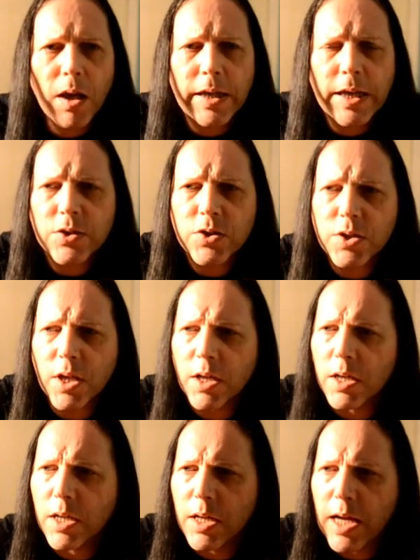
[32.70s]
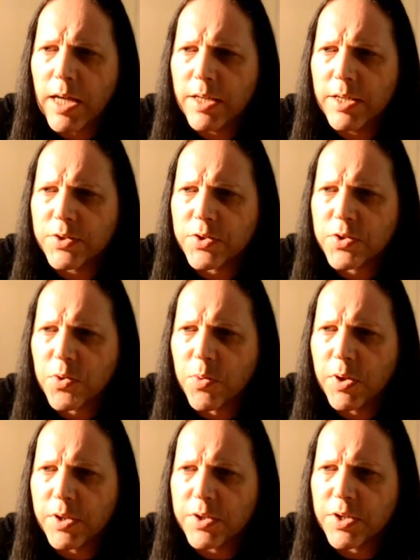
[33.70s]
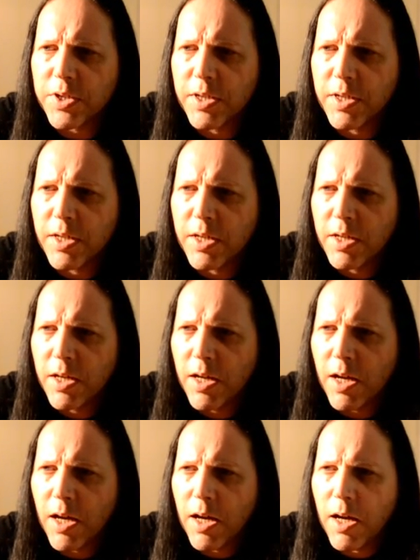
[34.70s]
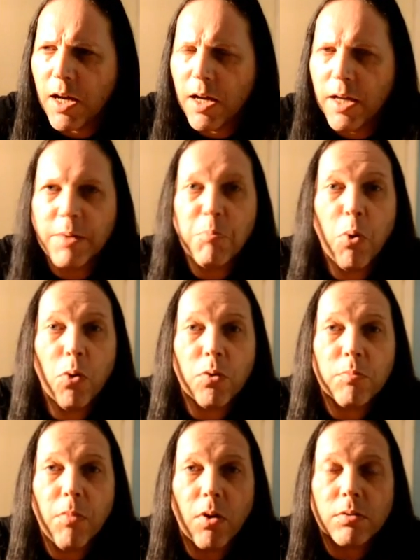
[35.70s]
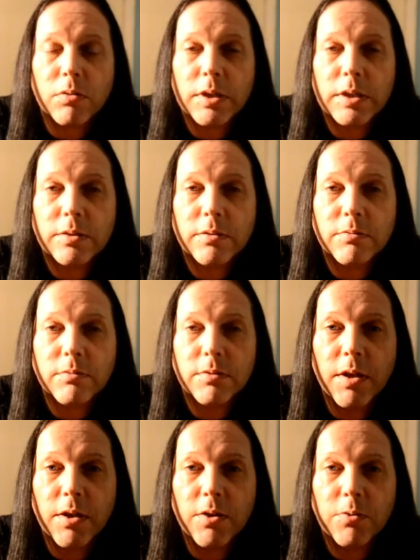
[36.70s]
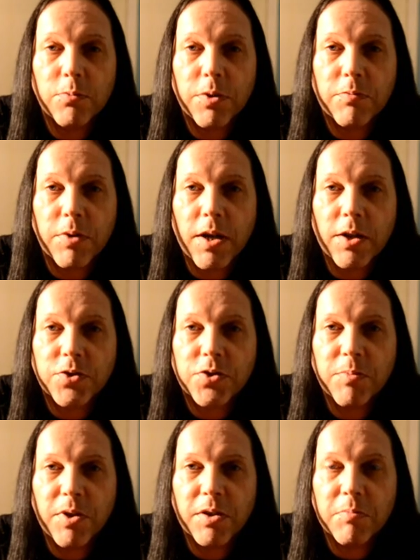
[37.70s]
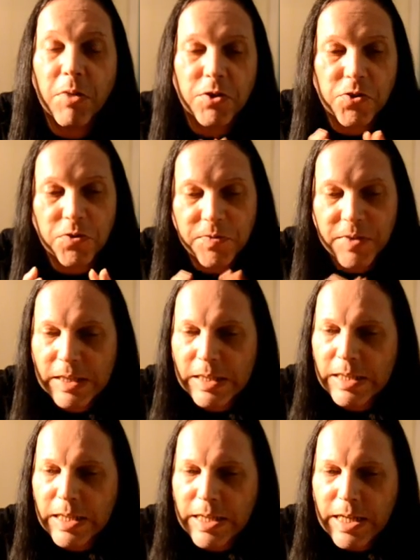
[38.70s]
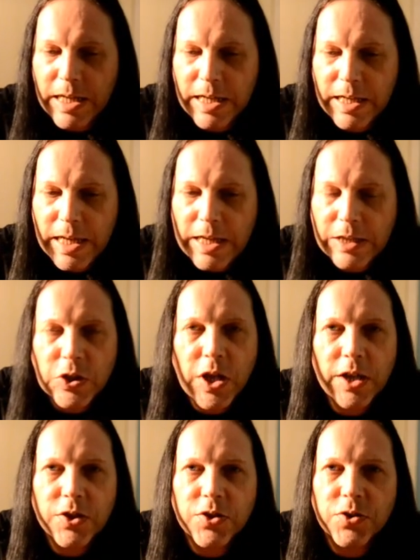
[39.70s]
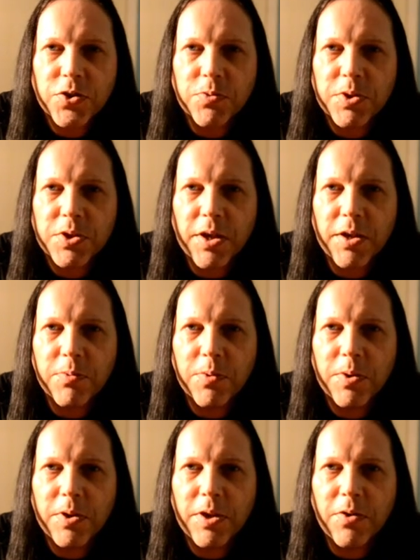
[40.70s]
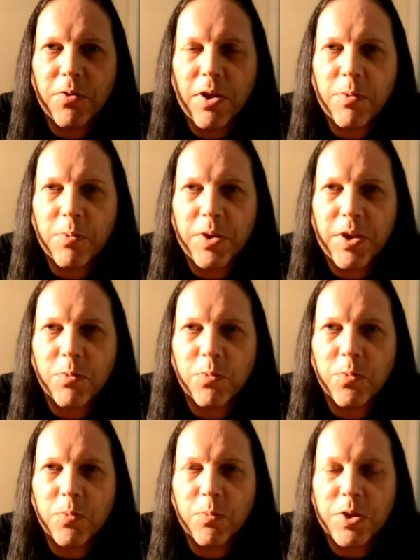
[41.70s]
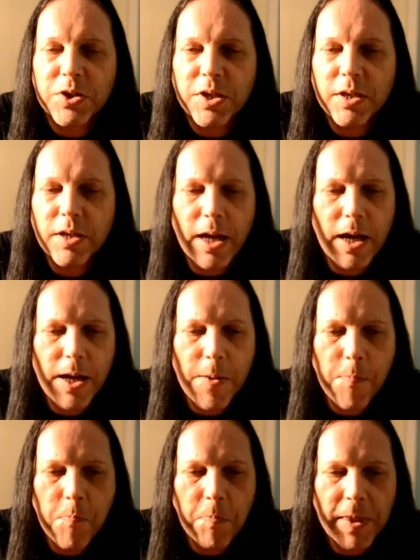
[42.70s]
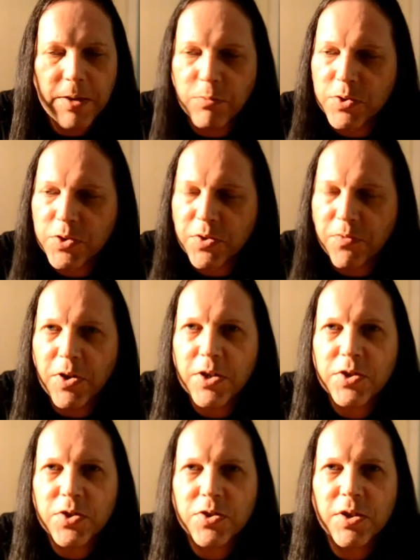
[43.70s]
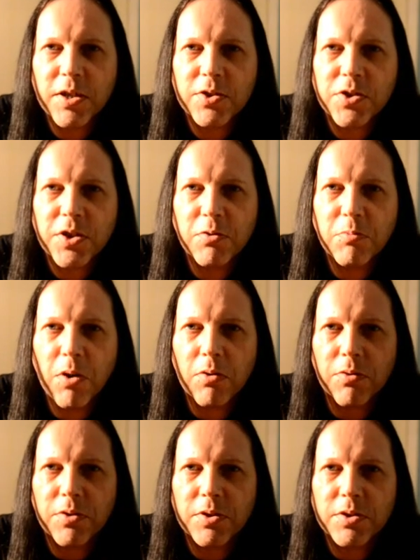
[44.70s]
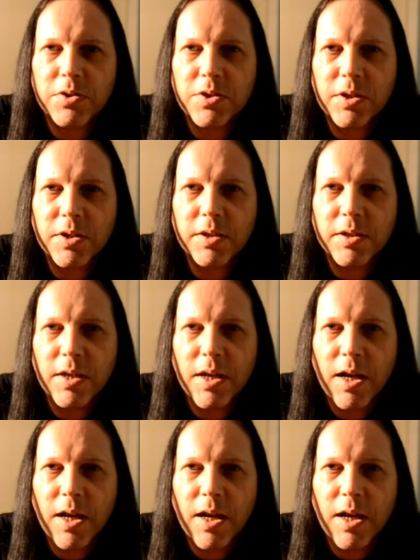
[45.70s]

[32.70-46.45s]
I guess it's quite an important malt in with regards to my sort of education, should we say, within whiskey. It was the first single malt that